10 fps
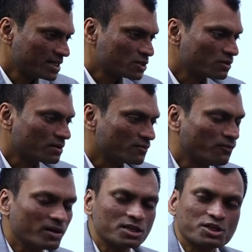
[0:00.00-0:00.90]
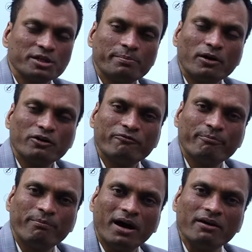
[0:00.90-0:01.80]
So, worship of
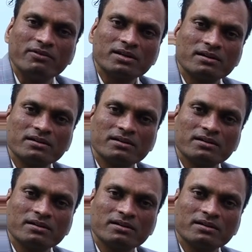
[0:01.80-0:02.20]
power